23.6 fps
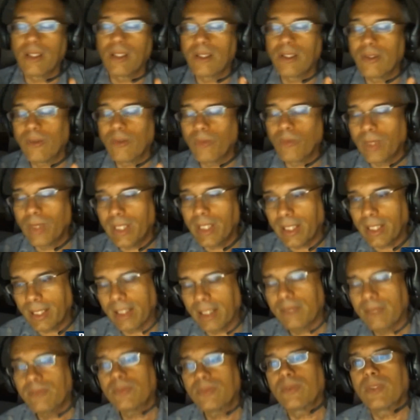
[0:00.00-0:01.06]
We have
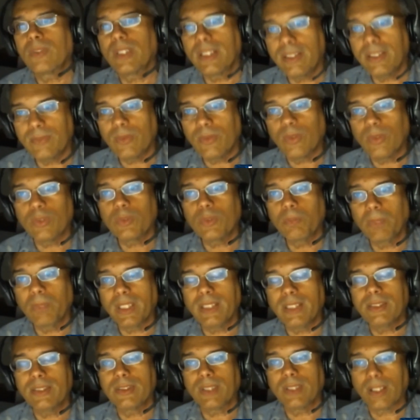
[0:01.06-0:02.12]
to leave those beings
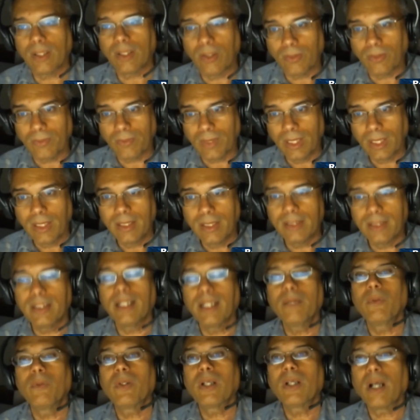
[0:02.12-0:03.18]
alone. They will
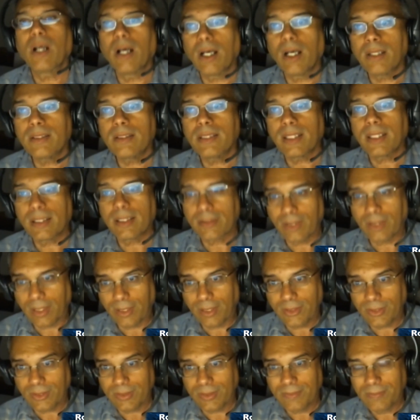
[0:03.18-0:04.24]
contact
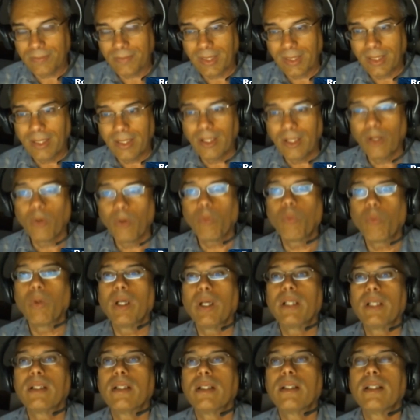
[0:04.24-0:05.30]
us when
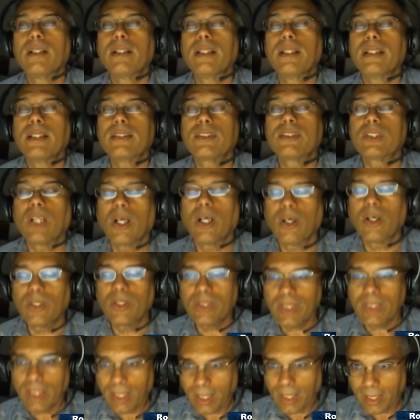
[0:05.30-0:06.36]
it's our
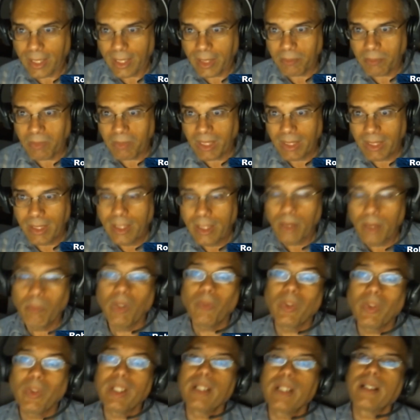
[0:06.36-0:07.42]
time. But when
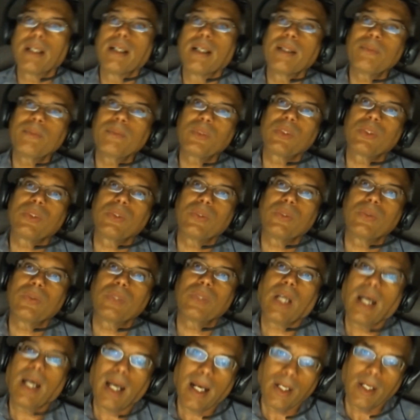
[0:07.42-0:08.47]
it comes to the
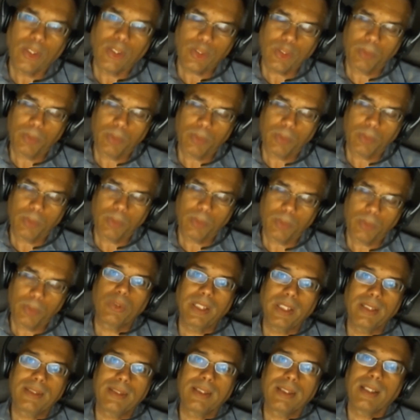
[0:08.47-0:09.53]
higher spiritual
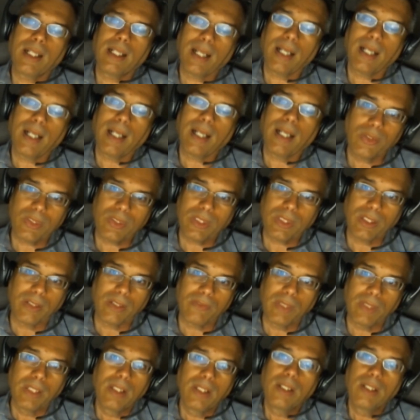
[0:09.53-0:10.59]
beings and the higher
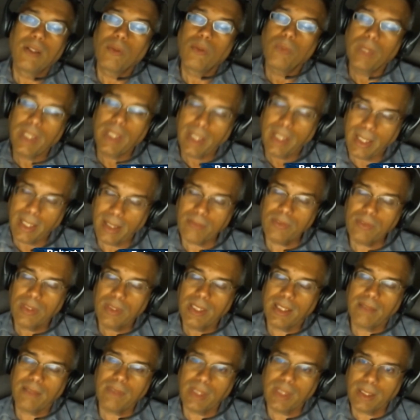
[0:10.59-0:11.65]
self, we have to
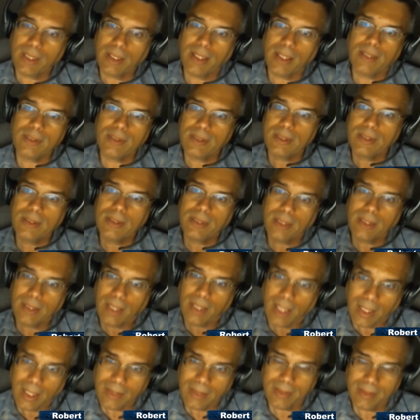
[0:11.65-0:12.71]
have that constant
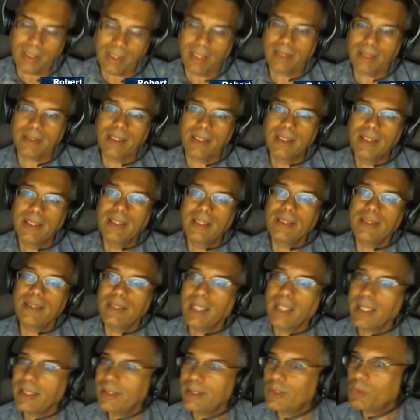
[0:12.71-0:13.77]
contact.
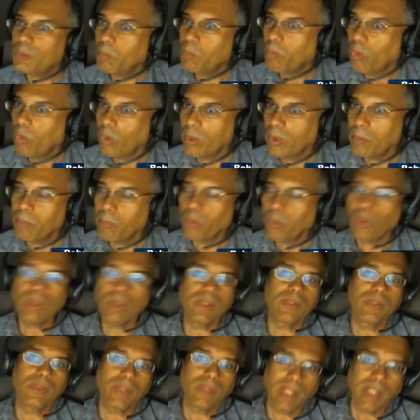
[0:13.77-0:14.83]
That is more
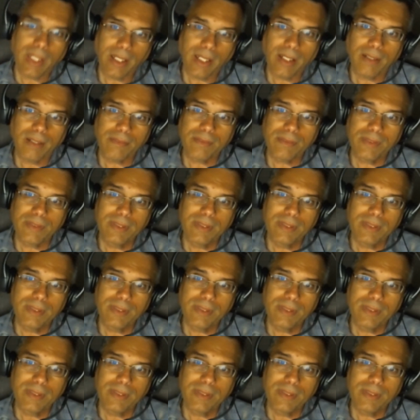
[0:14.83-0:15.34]
important to have